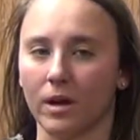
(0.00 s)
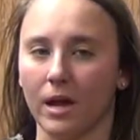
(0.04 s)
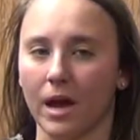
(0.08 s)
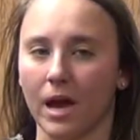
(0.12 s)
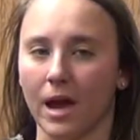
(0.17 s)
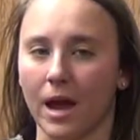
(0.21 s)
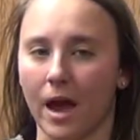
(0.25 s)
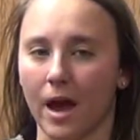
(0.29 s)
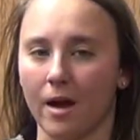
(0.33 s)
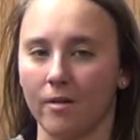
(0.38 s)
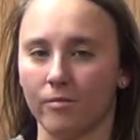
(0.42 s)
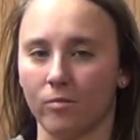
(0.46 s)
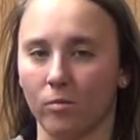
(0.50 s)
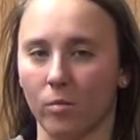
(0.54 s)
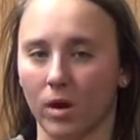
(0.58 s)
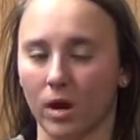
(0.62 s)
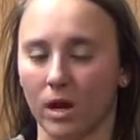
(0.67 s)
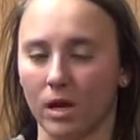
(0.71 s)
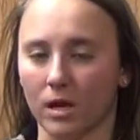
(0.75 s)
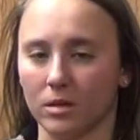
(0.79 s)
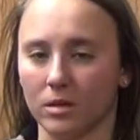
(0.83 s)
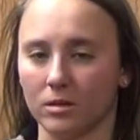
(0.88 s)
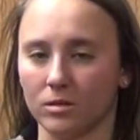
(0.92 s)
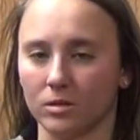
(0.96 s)

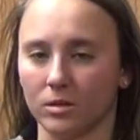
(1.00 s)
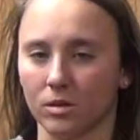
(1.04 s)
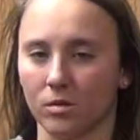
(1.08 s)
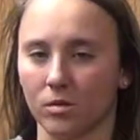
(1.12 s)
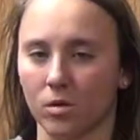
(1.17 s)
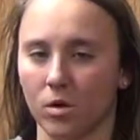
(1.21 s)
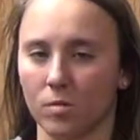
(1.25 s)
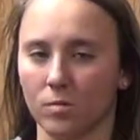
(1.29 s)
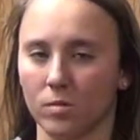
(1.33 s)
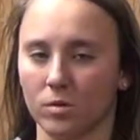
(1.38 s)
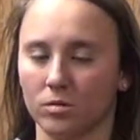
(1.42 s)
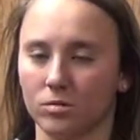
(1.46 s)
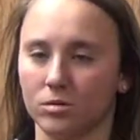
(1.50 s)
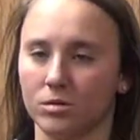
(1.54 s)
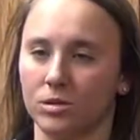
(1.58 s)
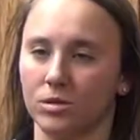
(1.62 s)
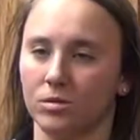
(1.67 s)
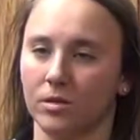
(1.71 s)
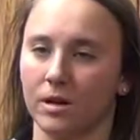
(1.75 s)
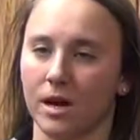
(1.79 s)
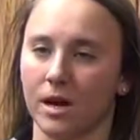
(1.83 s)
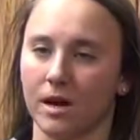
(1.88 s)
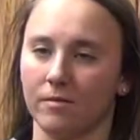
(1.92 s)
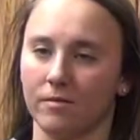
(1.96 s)
halfway, so almost
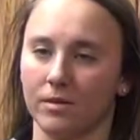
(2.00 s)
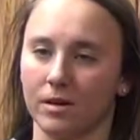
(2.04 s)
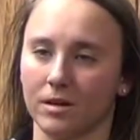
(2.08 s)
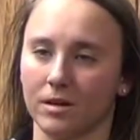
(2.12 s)
2.5